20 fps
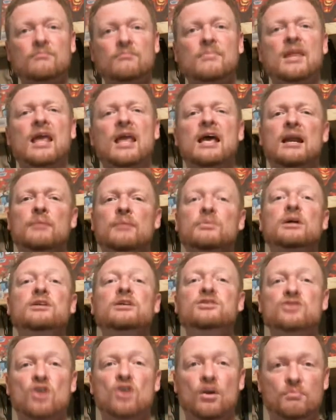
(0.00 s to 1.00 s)
and I'm going
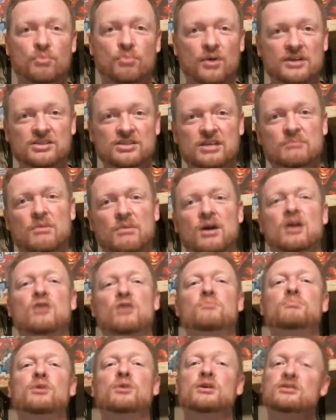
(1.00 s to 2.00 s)
to start pressing my
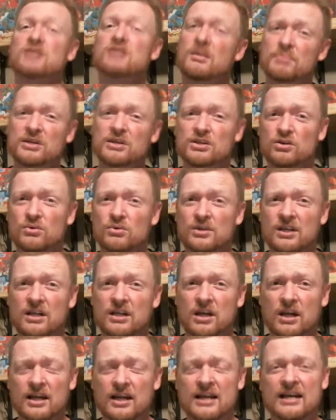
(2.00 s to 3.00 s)
own books. I've been doing the
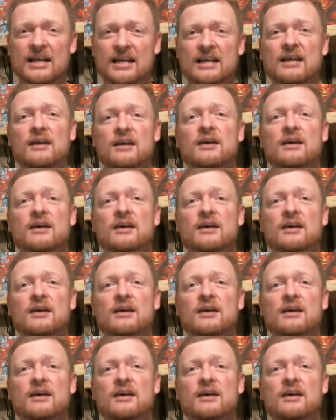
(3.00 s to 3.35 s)
cleaning.